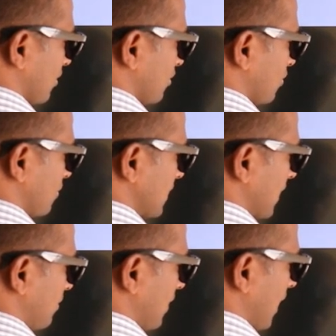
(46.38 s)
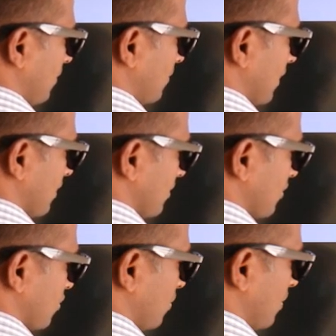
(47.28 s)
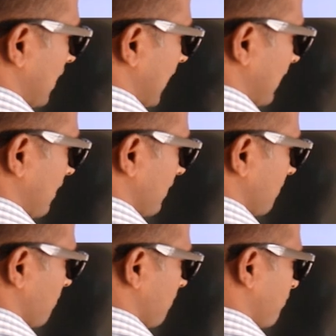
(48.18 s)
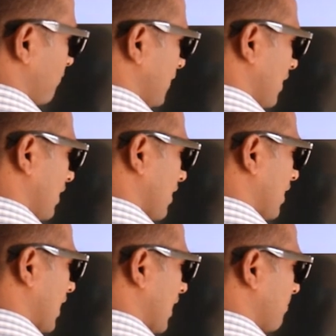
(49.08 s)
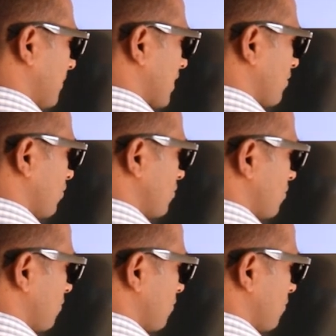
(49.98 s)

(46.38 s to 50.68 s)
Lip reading: so 0 down, so 10. A number close